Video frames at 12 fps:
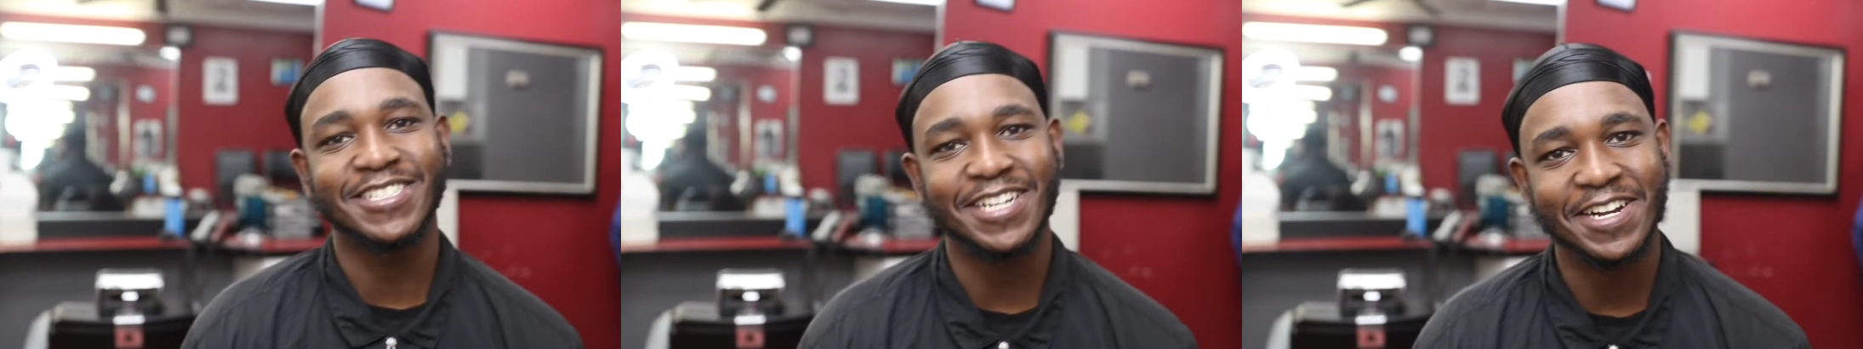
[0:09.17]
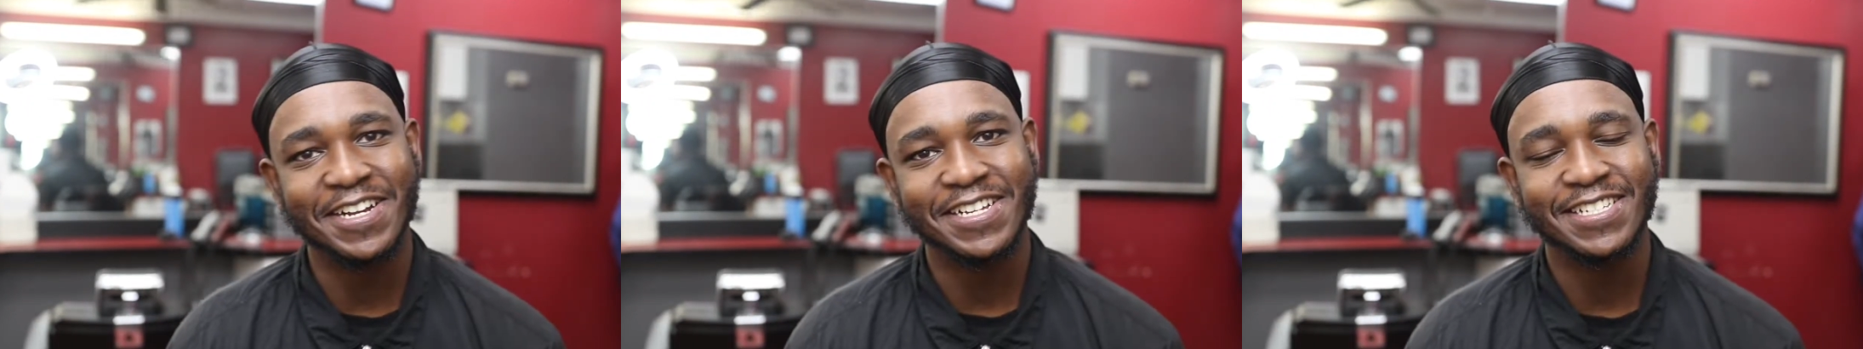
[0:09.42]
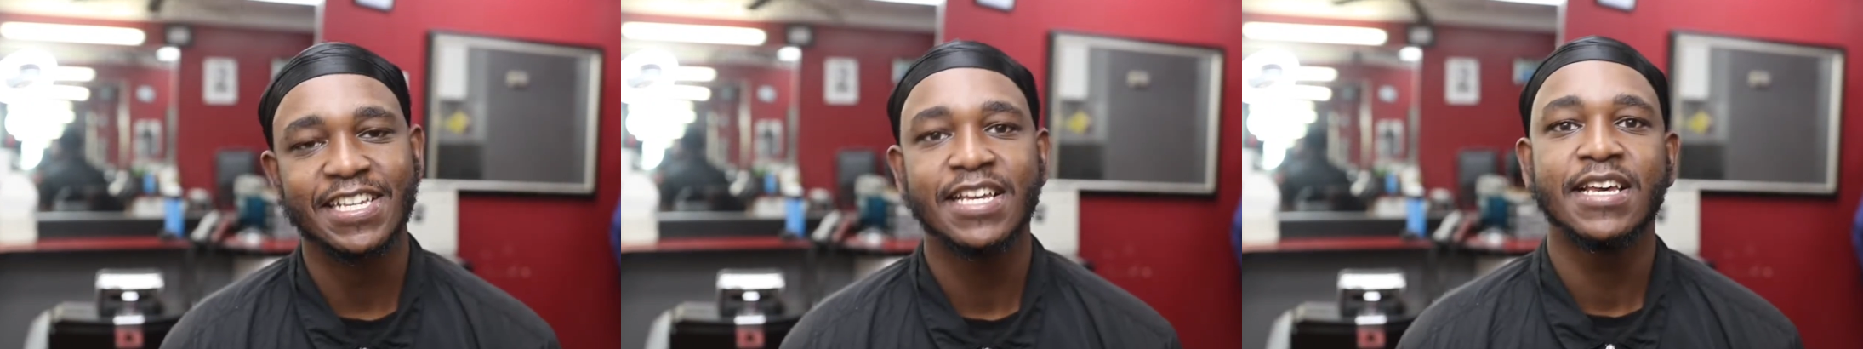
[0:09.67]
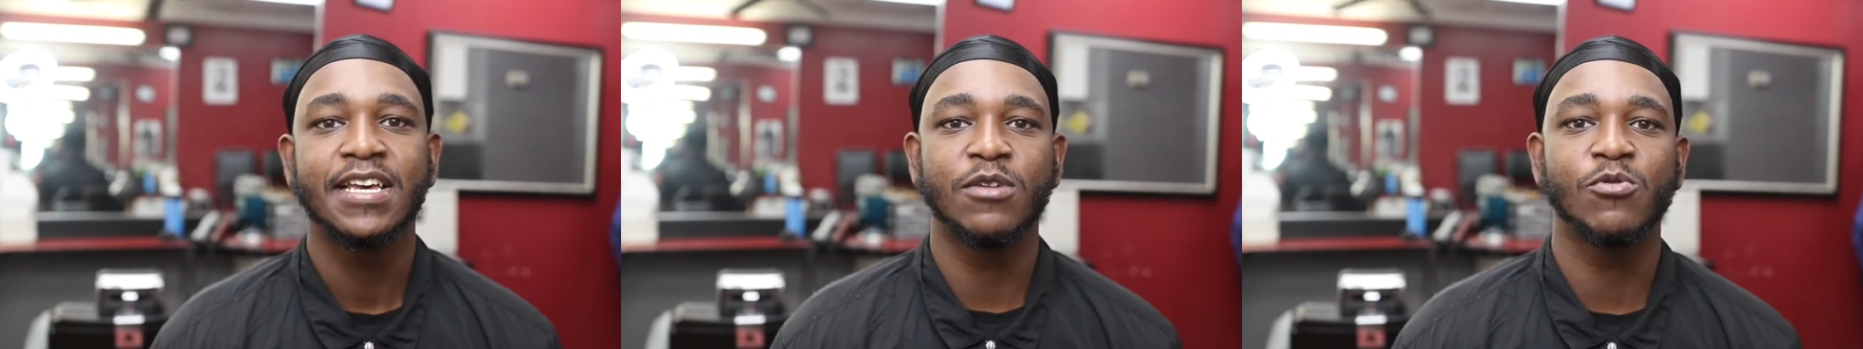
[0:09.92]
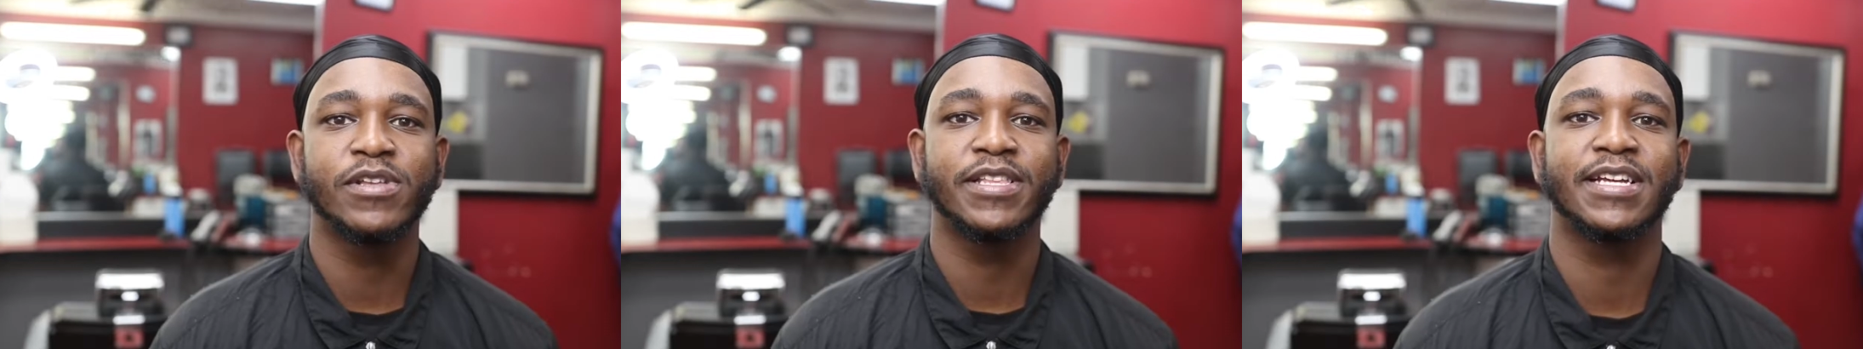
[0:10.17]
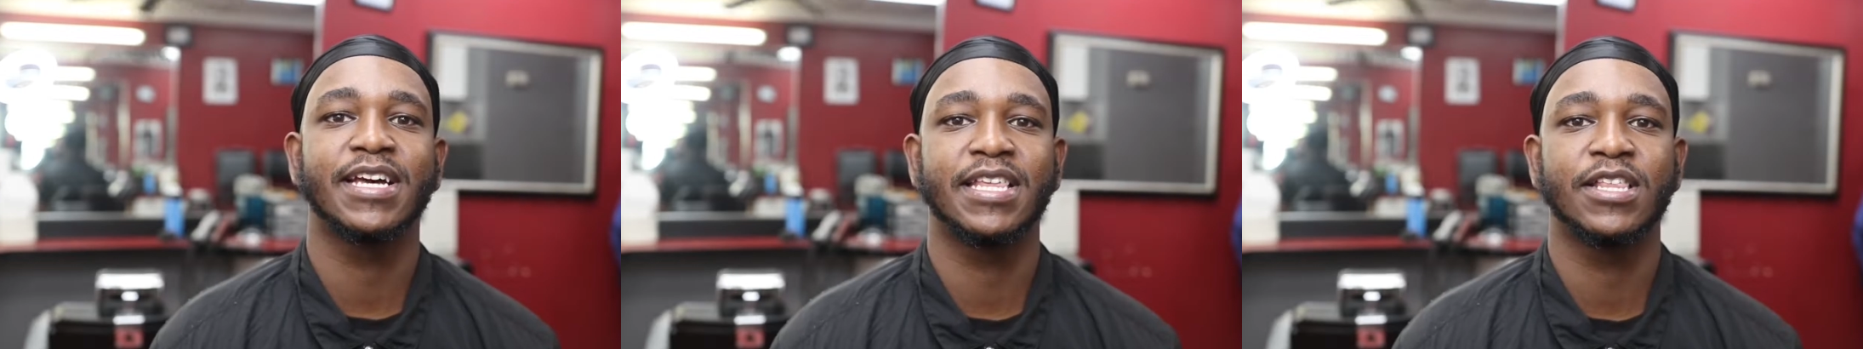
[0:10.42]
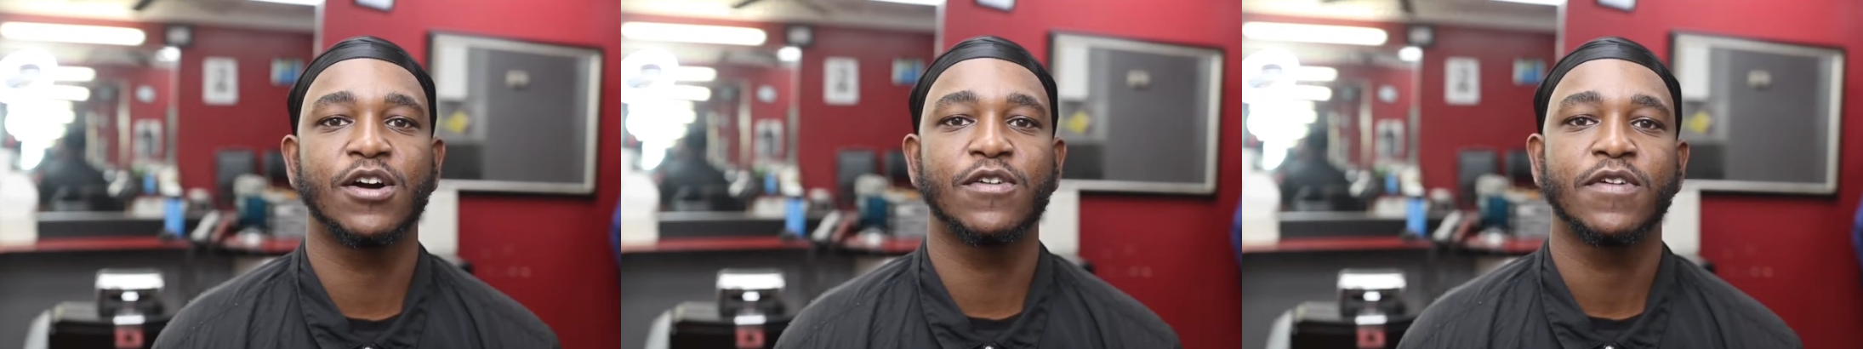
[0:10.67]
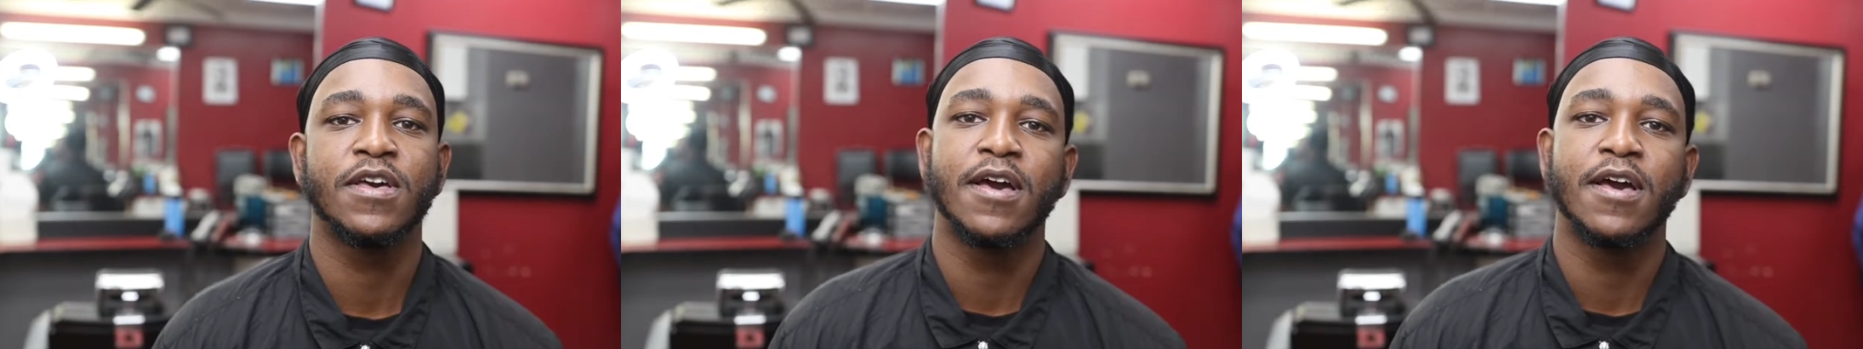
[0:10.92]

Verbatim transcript: serious. He wanted to cut it off.